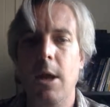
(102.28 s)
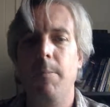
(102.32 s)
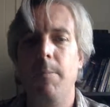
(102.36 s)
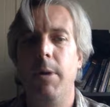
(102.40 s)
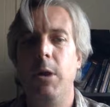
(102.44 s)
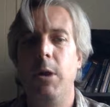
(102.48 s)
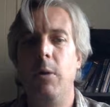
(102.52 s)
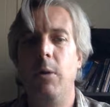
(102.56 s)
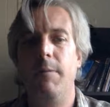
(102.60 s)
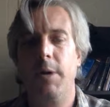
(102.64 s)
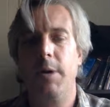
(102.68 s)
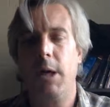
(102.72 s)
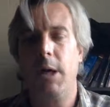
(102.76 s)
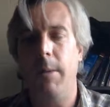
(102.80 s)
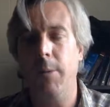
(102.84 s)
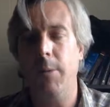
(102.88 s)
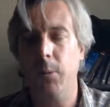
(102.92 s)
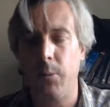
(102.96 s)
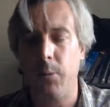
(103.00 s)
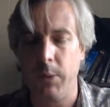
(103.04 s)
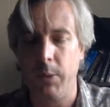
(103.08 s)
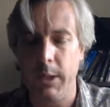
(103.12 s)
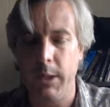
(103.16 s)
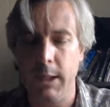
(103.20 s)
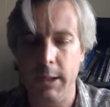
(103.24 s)
But you have a
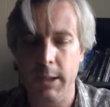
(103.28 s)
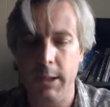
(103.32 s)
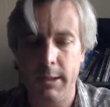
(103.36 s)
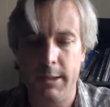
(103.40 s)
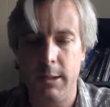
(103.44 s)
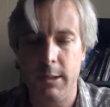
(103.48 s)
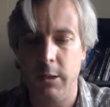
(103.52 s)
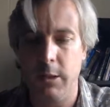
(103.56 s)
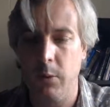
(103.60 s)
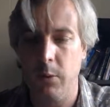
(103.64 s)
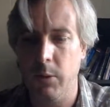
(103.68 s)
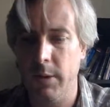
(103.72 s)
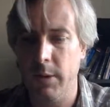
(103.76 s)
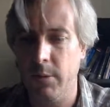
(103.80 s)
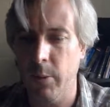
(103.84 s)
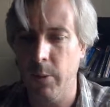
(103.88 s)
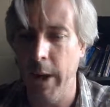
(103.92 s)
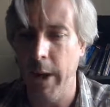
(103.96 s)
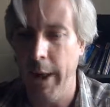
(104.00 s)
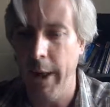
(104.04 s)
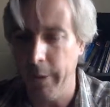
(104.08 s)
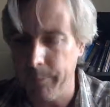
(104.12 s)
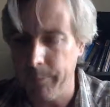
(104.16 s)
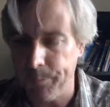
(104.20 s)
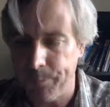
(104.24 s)
couple readings to do as
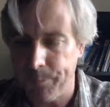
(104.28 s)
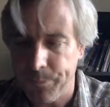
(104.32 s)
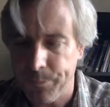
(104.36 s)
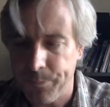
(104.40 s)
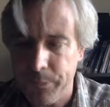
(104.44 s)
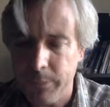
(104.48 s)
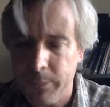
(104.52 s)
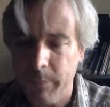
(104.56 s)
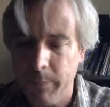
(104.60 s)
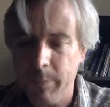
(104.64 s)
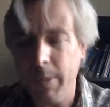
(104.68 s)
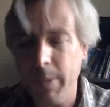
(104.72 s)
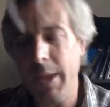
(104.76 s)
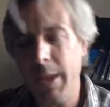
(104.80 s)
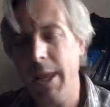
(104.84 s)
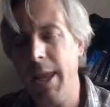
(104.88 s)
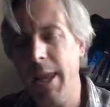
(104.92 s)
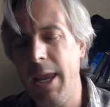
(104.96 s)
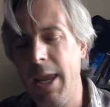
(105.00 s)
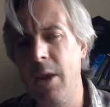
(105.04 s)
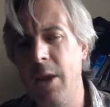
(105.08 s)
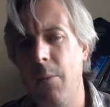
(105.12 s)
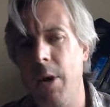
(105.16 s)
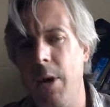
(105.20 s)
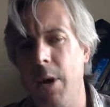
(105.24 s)
well,
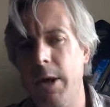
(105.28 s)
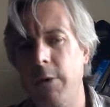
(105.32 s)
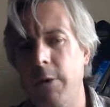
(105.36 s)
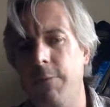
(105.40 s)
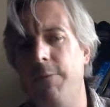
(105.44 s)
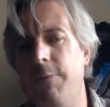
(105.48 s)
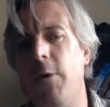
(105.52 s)
and I want you